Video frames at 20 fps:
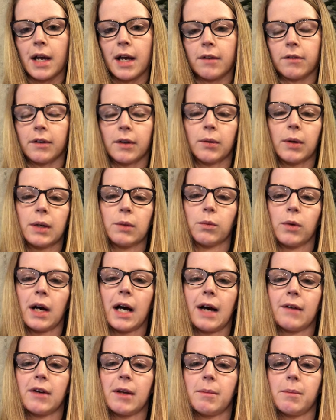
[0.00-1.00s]
everyone will
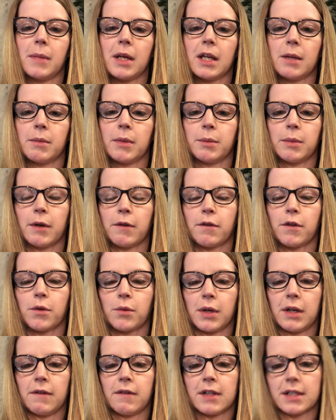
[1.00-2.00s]
have a minimum of
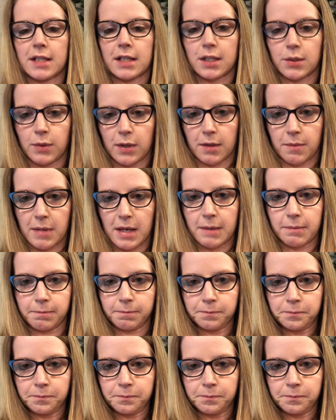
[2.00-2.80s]
3 visits with me.